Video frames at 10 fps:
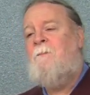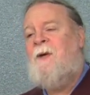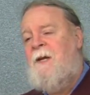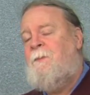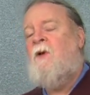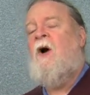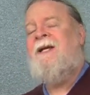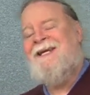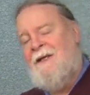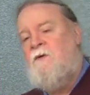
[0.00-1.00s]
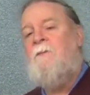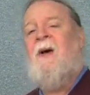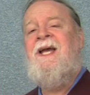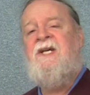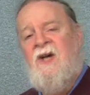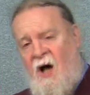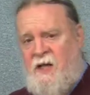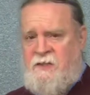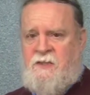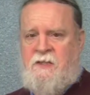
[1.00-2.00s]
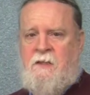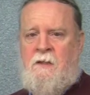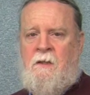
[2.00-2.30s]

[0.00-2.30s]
people are killed by guns